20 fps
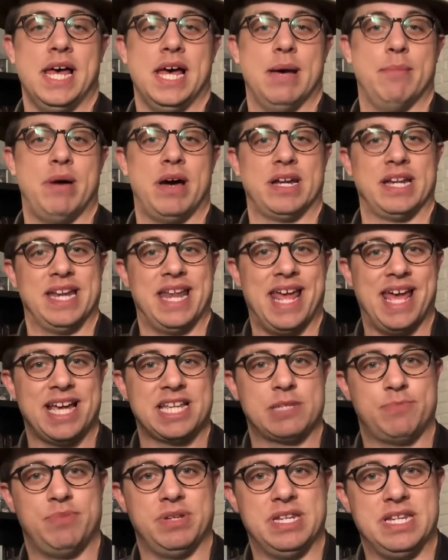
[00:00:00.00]
about an
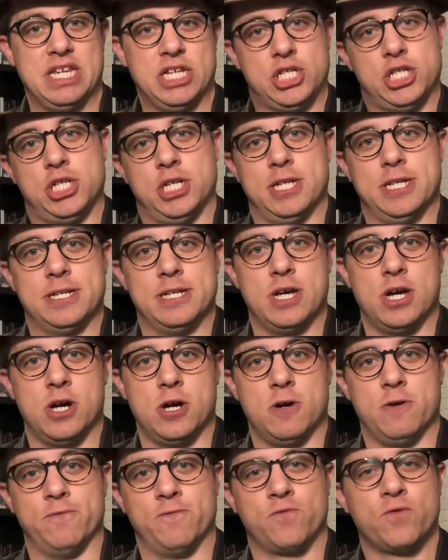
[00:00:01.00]
expedition
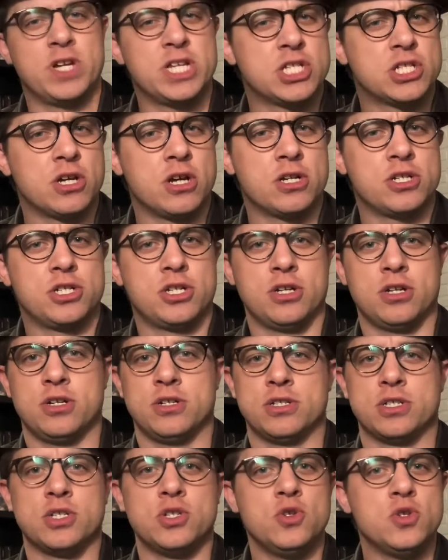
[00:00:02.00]
of
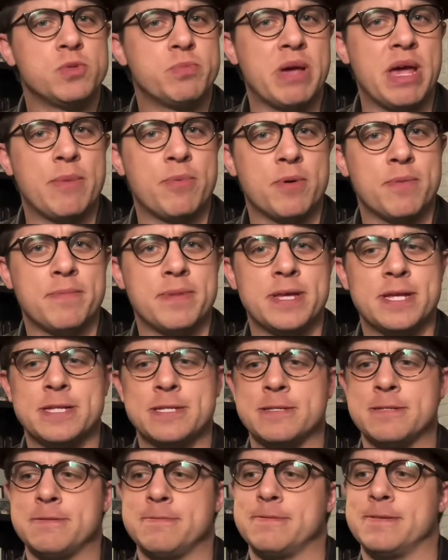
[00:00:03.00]
researchers,
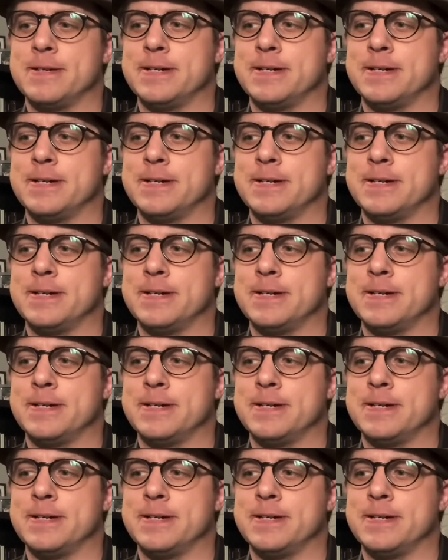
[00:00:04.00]
newspapermen,